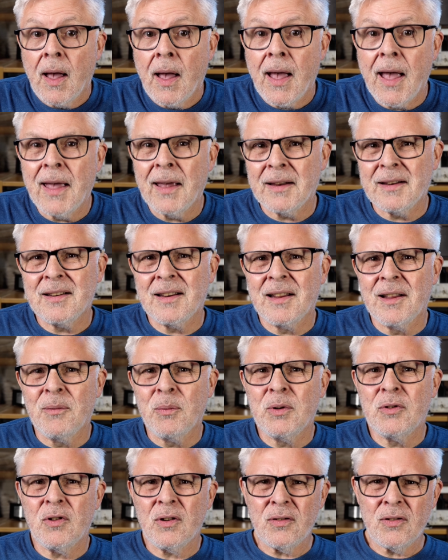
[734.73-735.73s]
And it
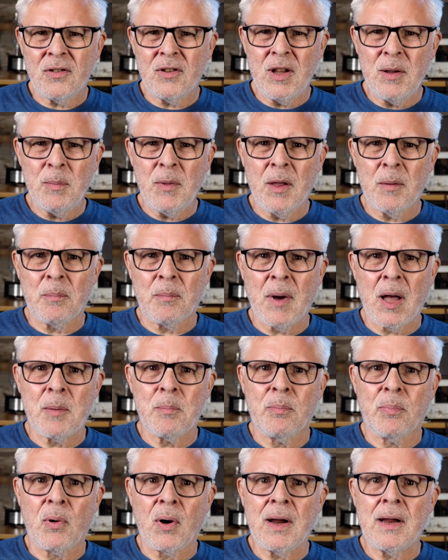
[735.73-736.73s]
would just seem that my
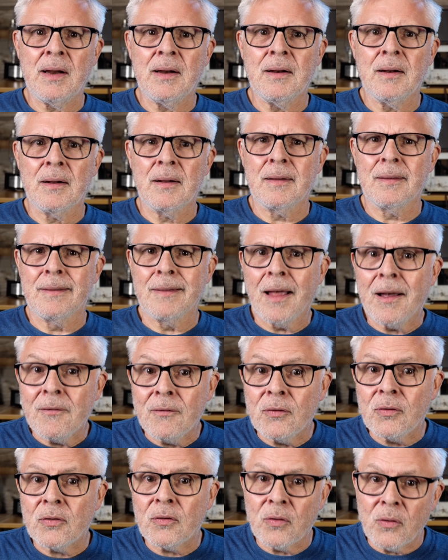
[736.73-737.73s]
brain
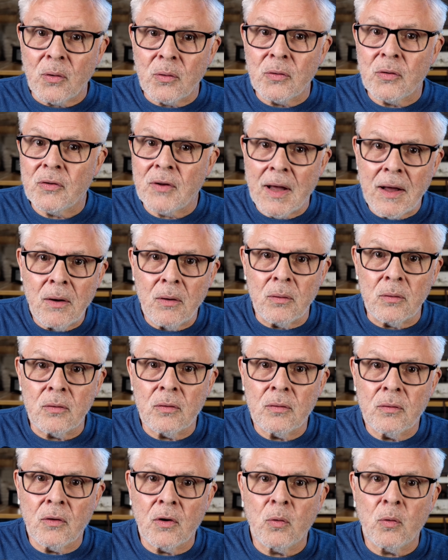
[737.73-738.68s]
loves those sounds.